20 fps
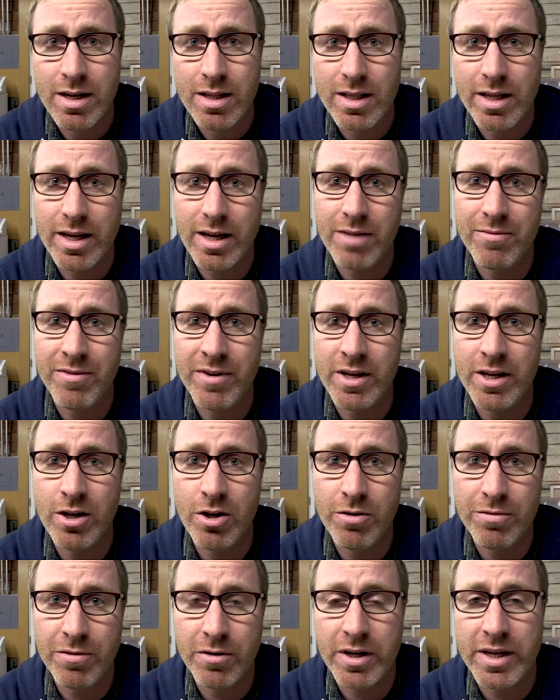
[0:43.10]
Like a
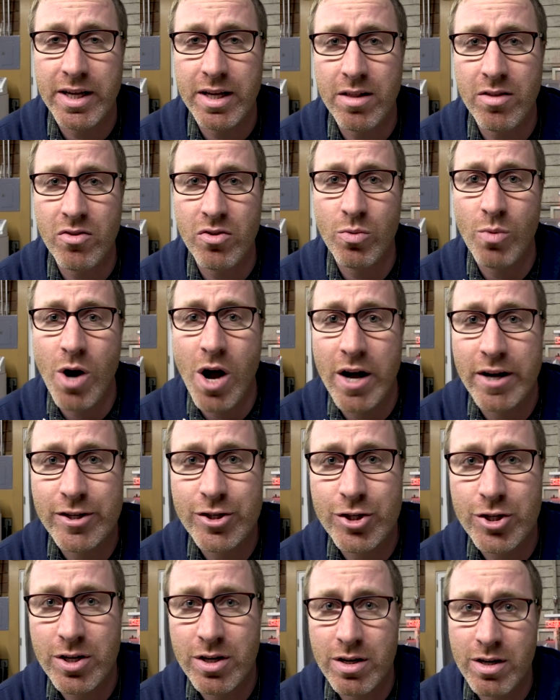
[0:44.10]
video for kids to watch.
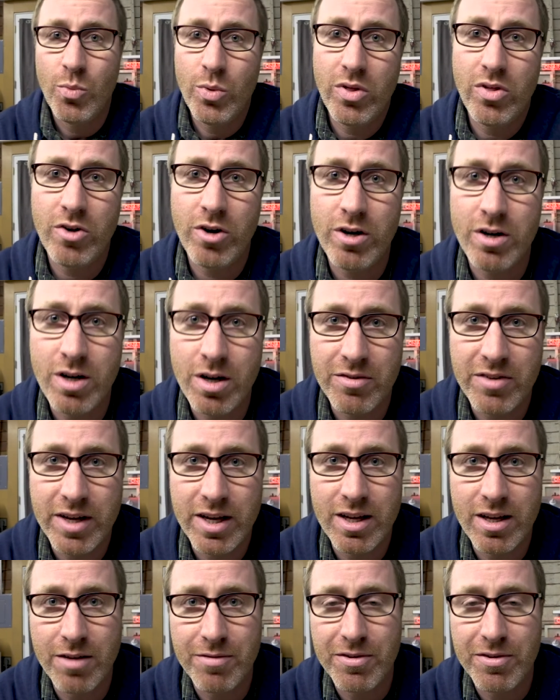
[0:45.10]
We started off getting a